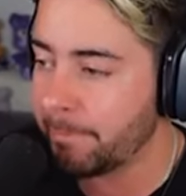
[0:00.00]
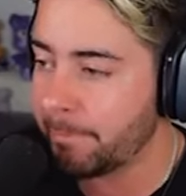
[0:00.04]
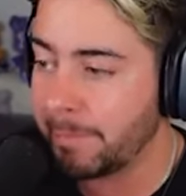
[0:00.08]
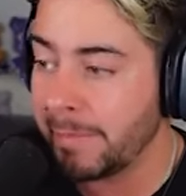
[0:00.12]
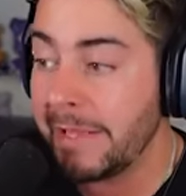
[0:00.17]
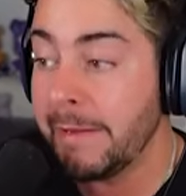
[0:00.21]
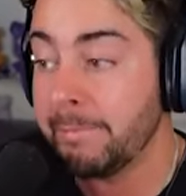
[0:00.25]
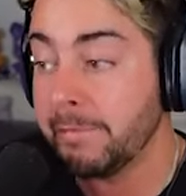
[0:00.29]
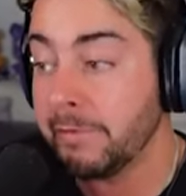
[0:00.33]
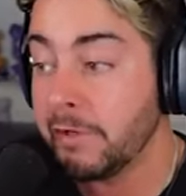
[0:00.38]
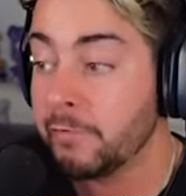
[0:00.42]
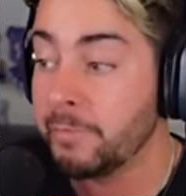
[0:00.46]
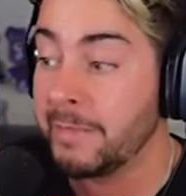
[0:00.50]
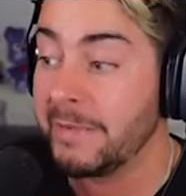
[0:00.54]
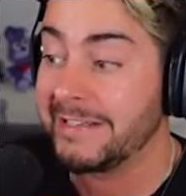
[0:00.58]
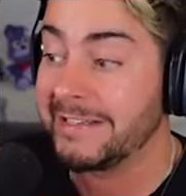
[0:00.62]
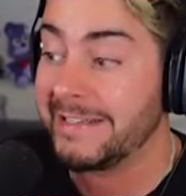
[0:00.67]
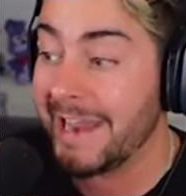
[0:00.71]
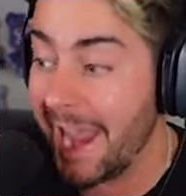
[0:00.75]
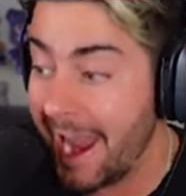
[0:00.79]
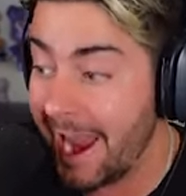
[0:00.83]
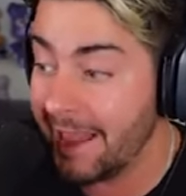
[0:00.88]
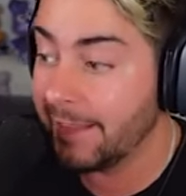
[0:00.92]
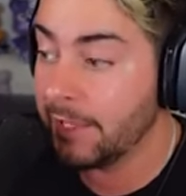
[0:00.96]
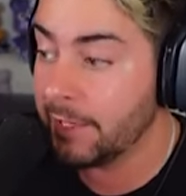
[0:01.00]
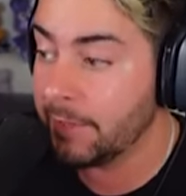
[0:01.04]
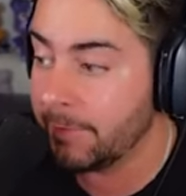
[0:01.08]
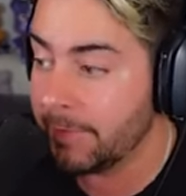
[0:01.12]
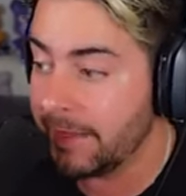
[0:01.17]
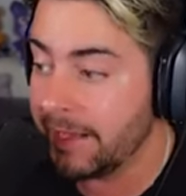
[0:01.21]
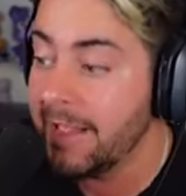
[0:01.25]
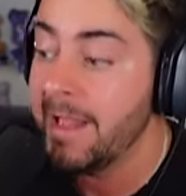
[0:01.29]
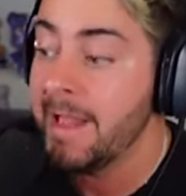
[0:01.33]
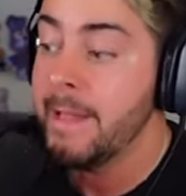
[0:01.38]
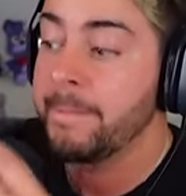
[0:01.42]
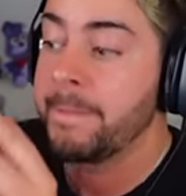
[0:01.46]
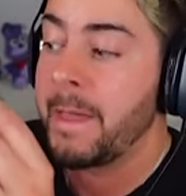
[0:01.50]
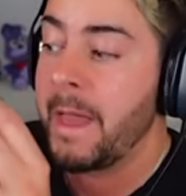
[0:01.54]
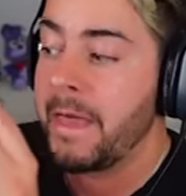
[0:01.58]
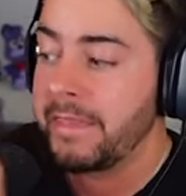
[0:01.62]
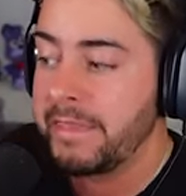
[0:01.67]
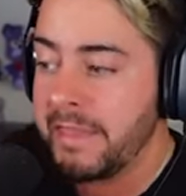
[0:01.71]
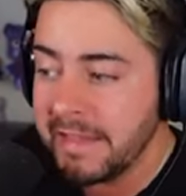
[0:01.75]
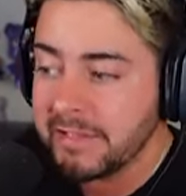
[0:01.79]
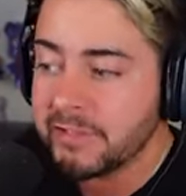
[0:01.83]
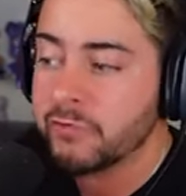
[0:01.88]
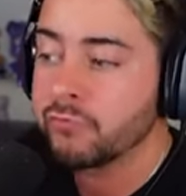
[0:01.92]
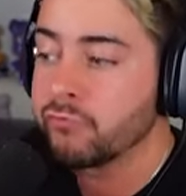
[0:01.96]
people have been telling me that
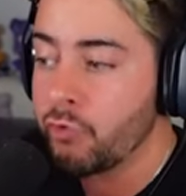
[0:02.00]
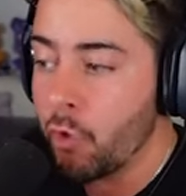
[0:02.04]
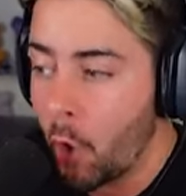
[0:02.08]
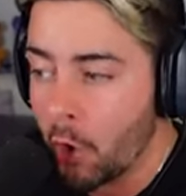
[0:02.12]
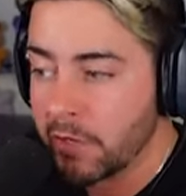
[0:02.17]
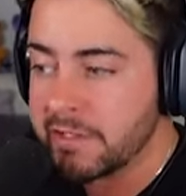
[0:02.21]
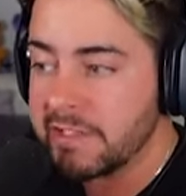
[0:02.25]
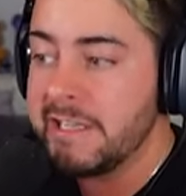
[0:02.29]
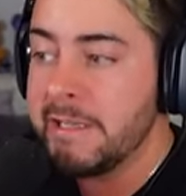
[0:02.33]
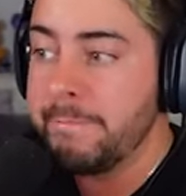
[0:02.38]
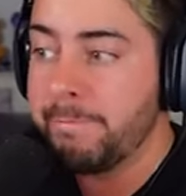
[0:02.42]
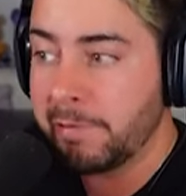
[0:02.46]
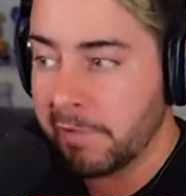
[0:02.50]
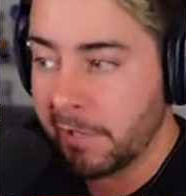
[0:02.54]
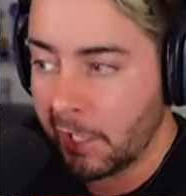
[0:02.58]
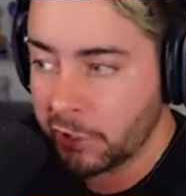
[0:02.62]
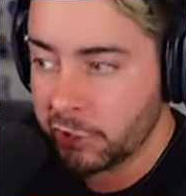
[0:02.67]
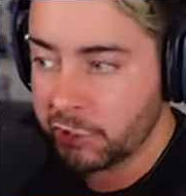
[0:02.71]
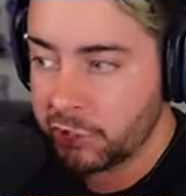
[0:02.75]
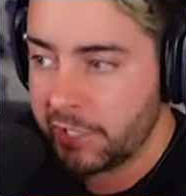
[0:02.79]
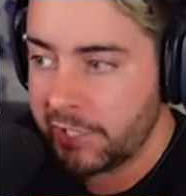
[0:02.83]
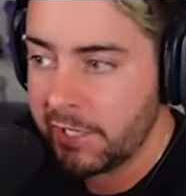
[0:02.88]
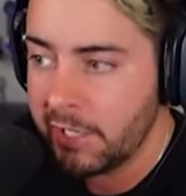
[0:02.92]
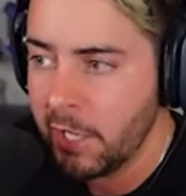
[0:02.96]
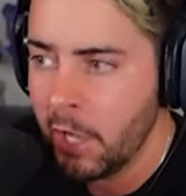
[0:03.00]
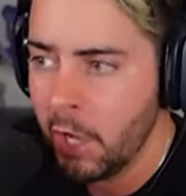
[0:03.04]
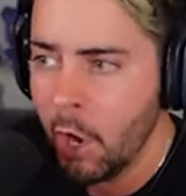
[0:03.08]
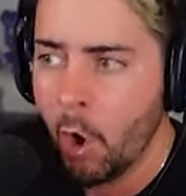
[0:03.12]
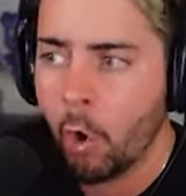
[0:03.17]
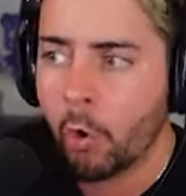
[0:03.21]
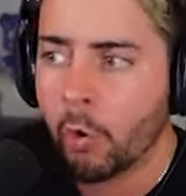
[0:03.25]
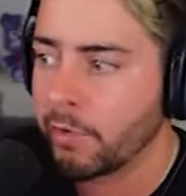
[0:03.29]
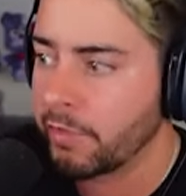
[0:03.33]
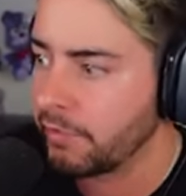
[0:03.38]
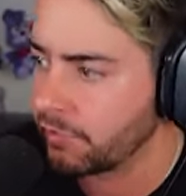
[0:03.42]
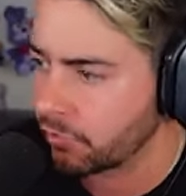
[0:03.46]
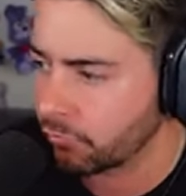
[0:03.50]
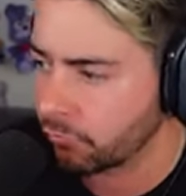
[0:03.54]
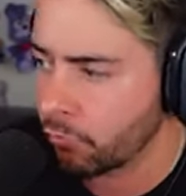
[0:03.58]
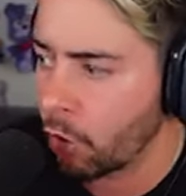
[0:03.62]
this Roxy plushie, or there's a